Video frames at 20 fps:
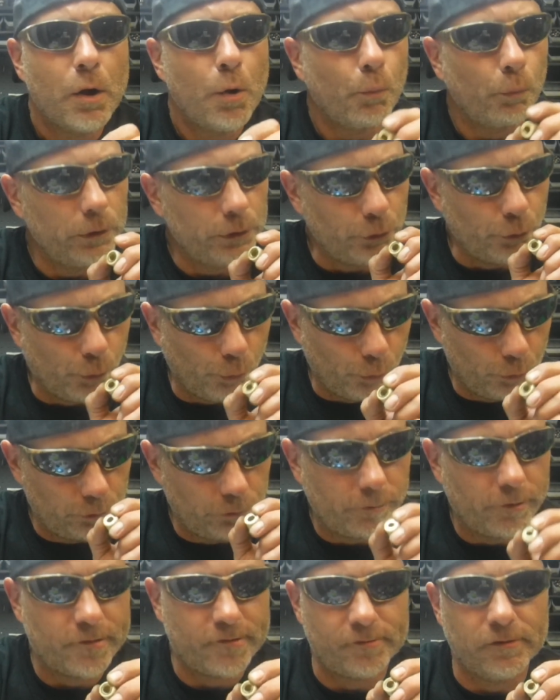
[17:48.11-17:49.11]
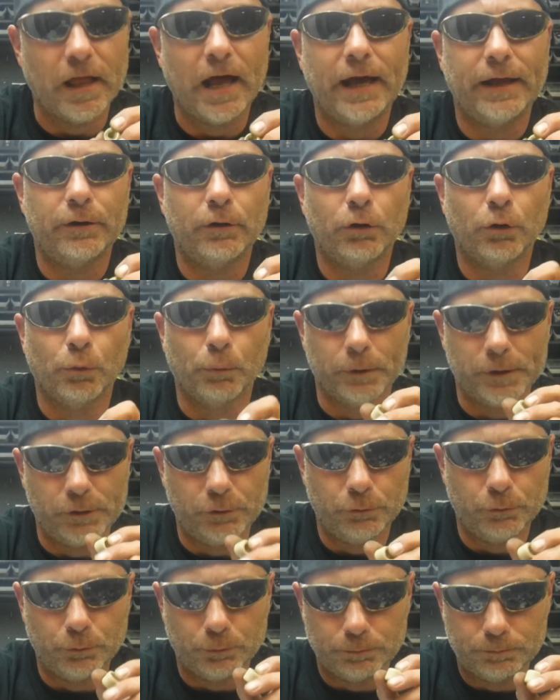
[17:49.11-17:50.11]
When you order a slider, or when
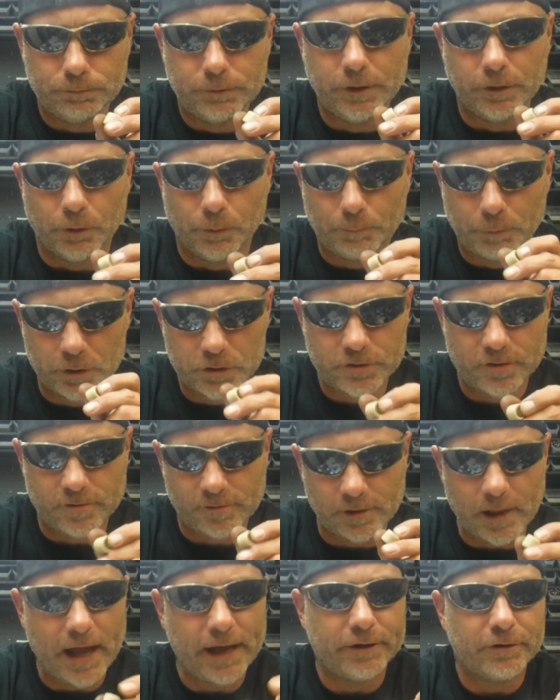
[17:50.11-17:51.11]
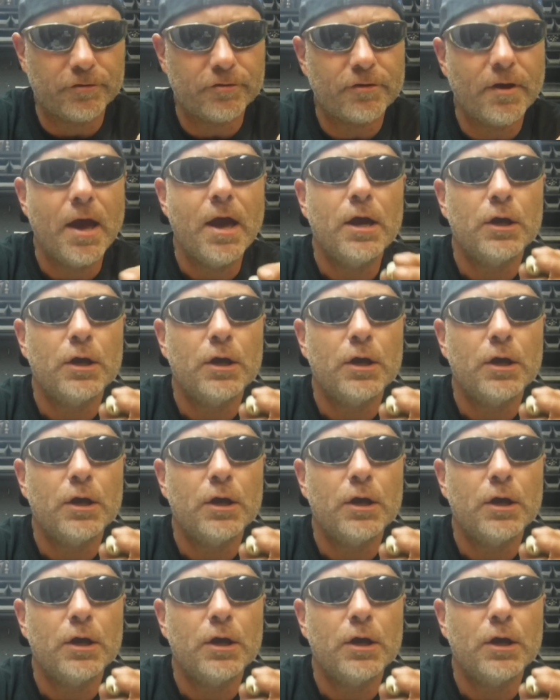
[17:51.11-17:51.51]
you purchase sliders,